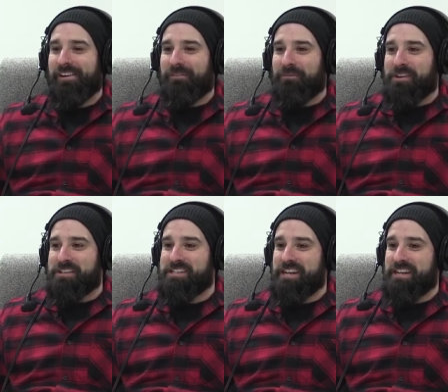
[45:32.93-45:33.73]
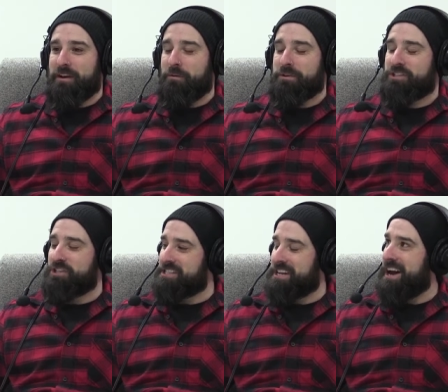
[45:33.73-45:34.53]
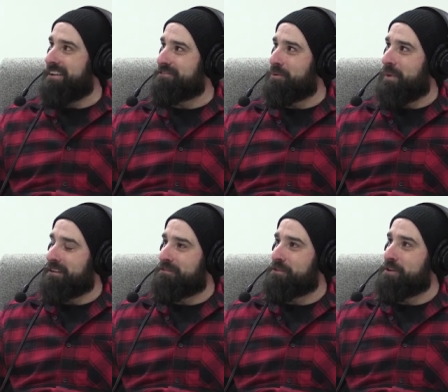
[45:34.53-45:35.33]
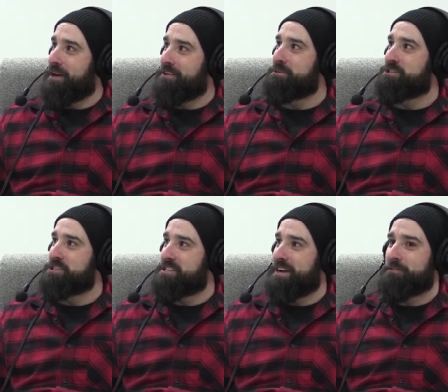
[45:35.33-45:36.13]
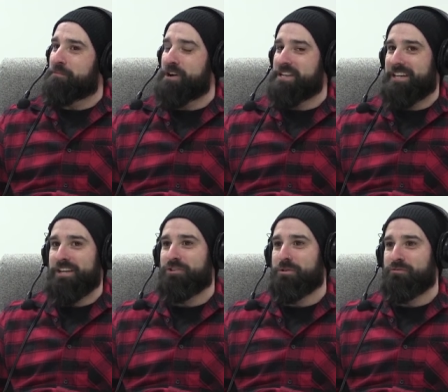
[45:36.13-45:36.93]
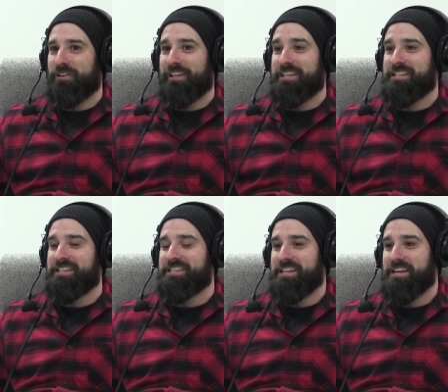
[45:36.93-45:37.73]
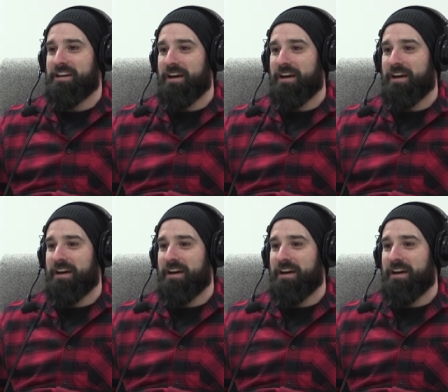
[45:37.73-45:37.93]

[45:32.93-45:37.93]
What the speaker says: seeing, it was just after I think it was just after Prestige was released this year,